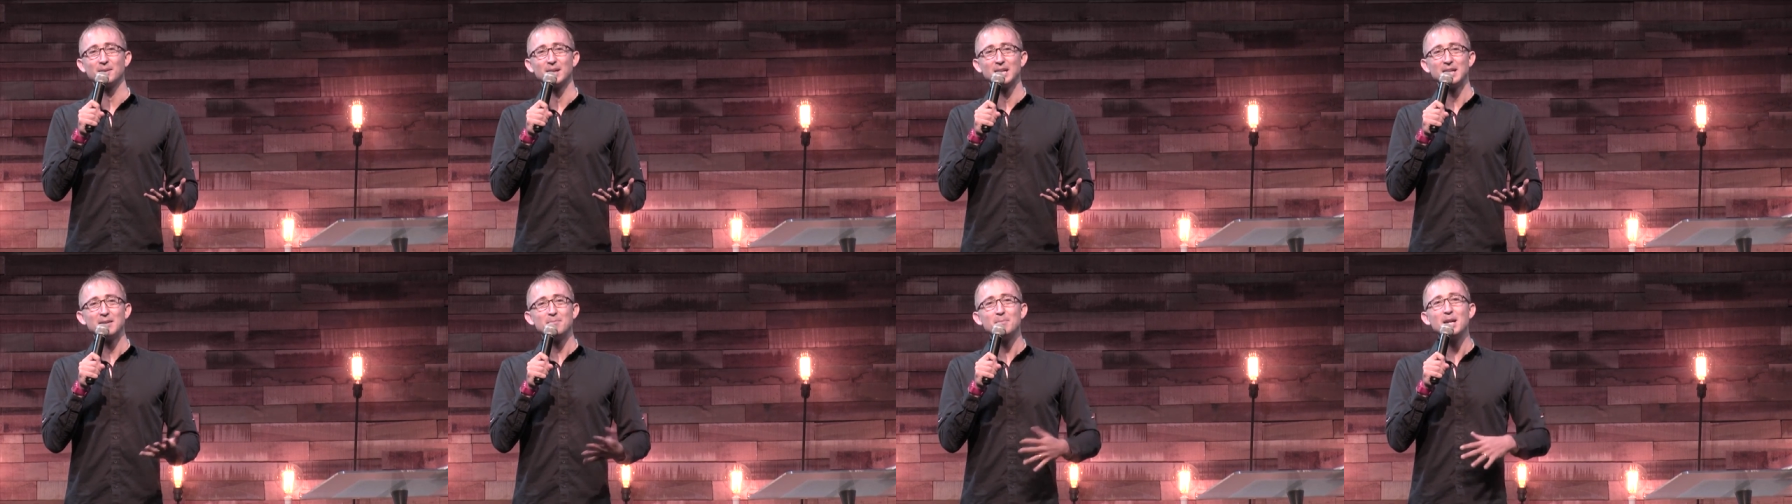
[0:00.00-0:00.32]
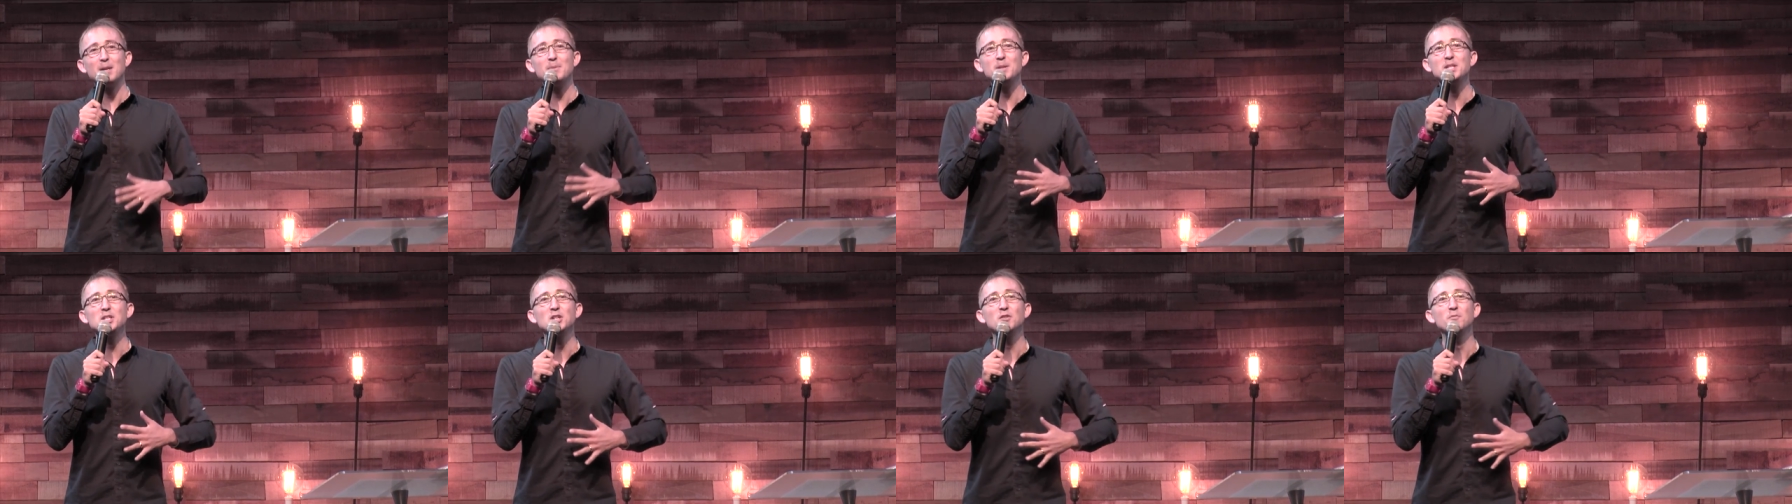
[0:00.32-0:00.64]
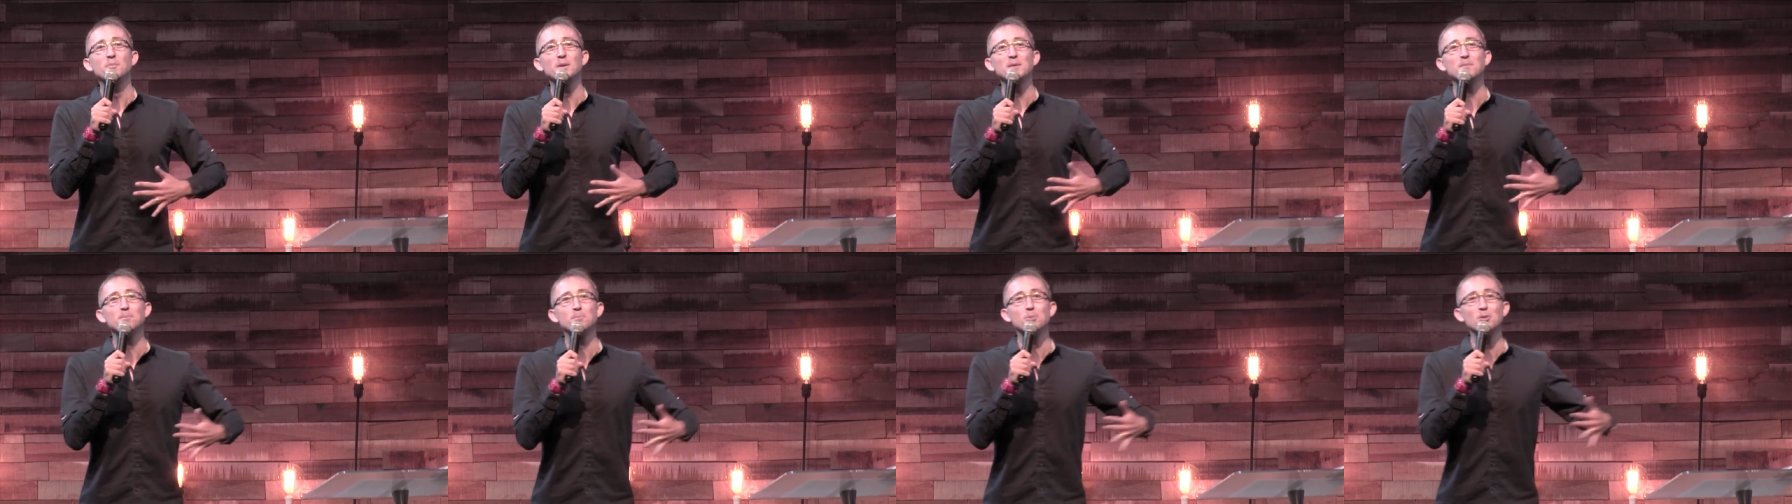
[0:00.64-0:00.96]
Maybe you've
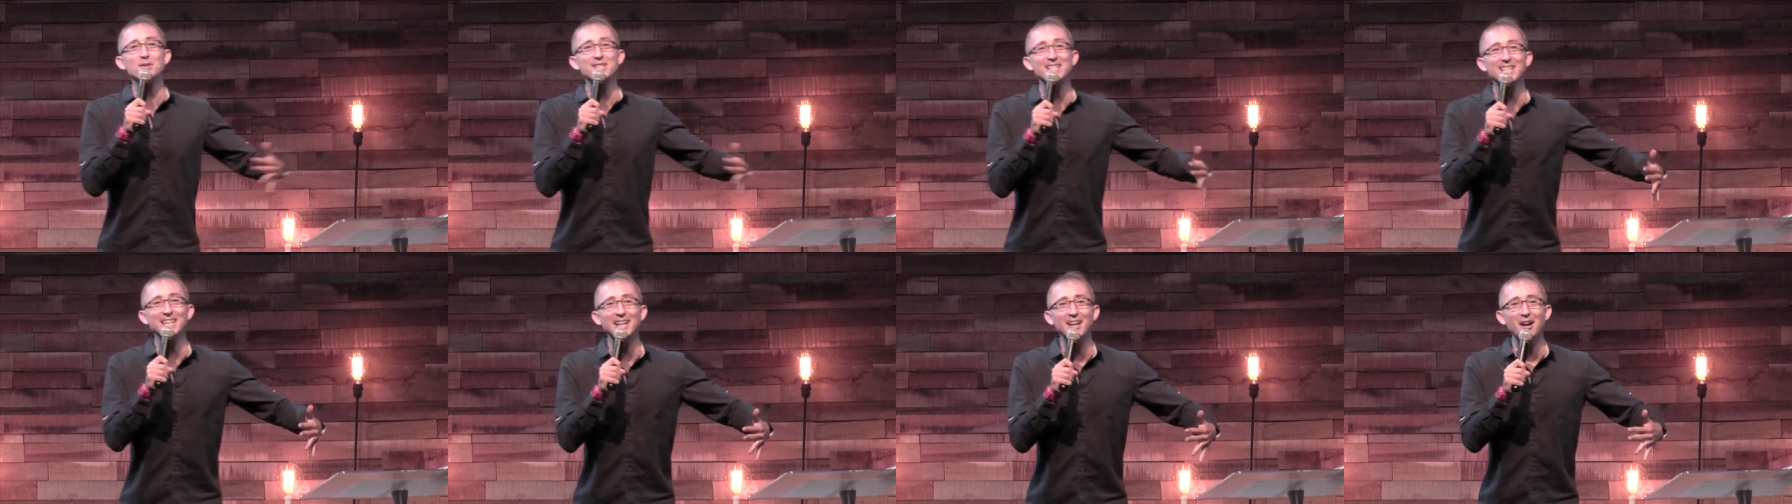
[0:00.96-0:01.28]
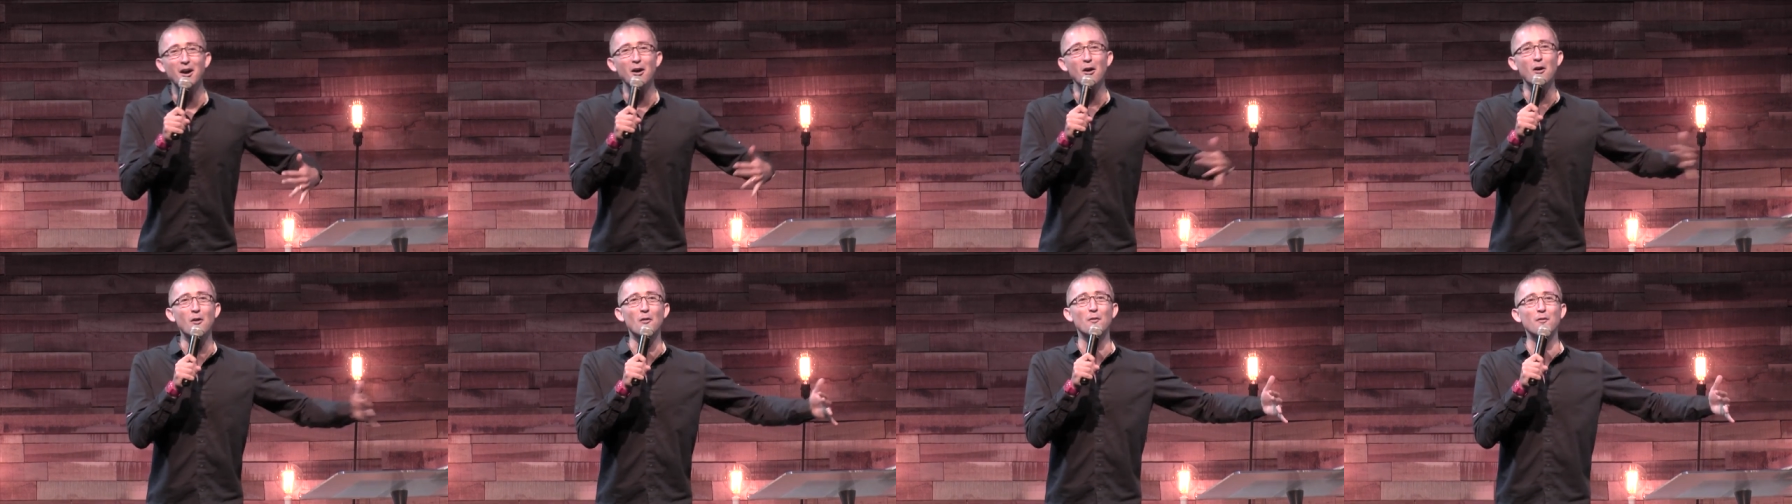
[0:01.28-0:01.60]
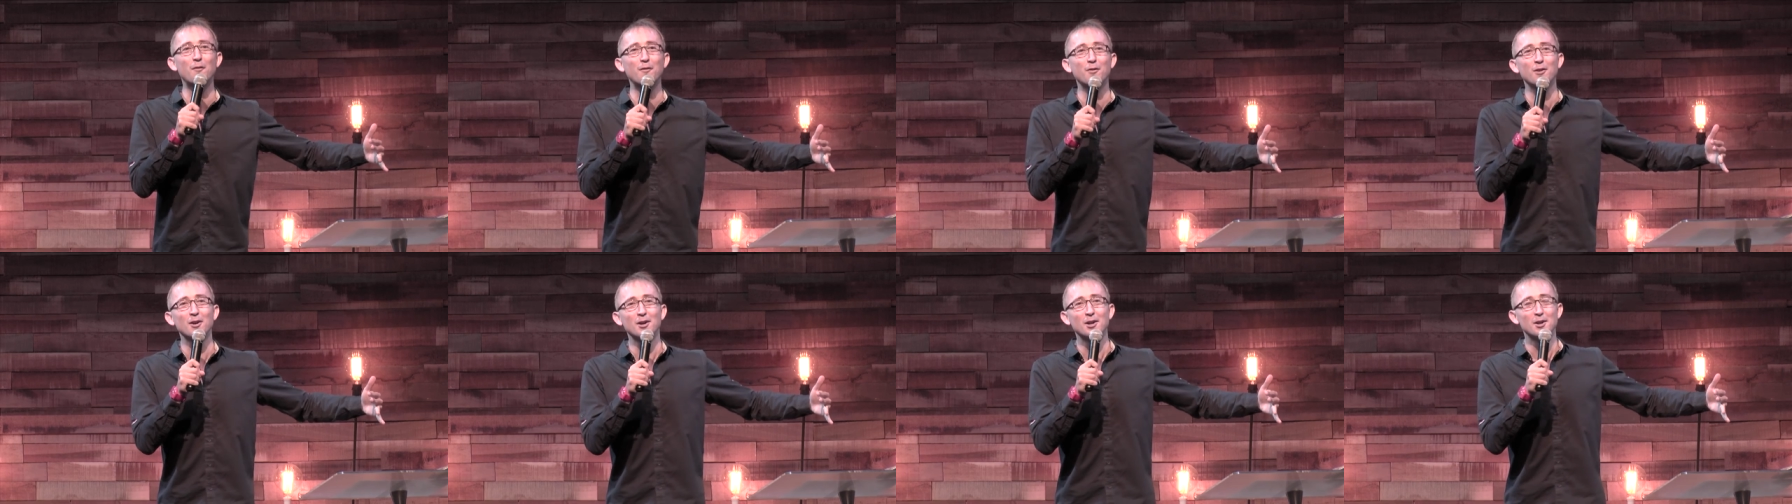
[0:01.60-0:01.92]
been putting it off
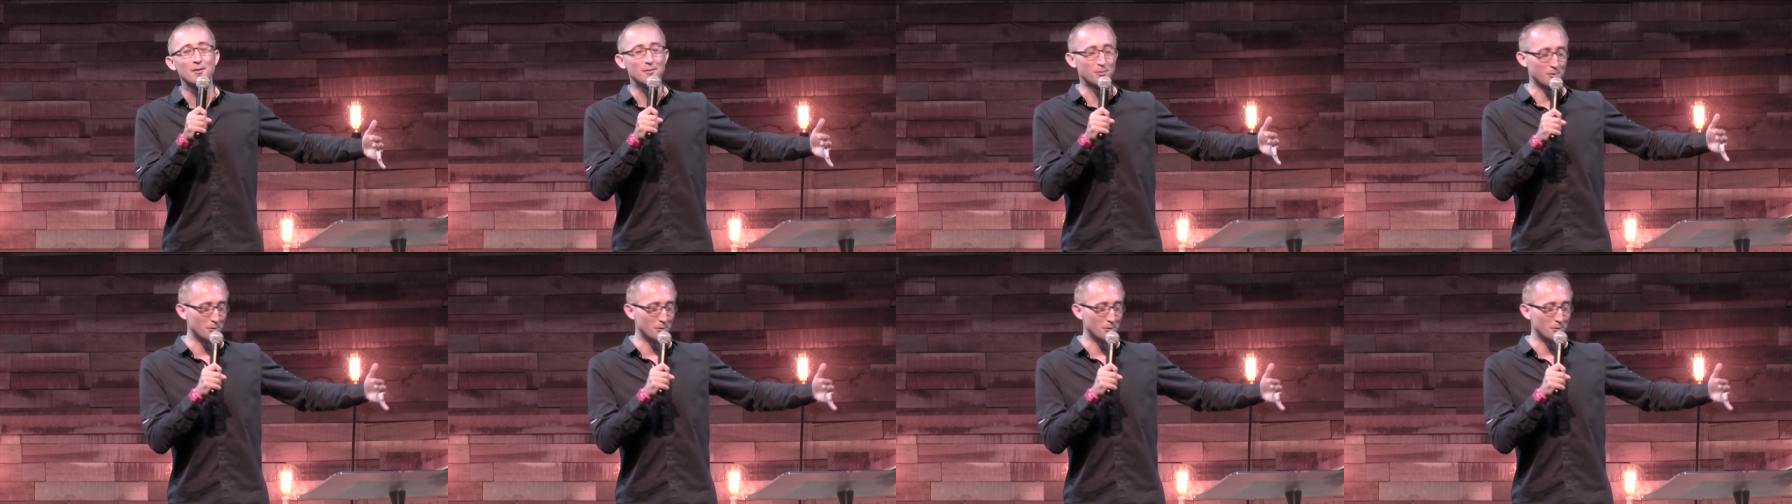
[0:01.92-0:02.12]
for a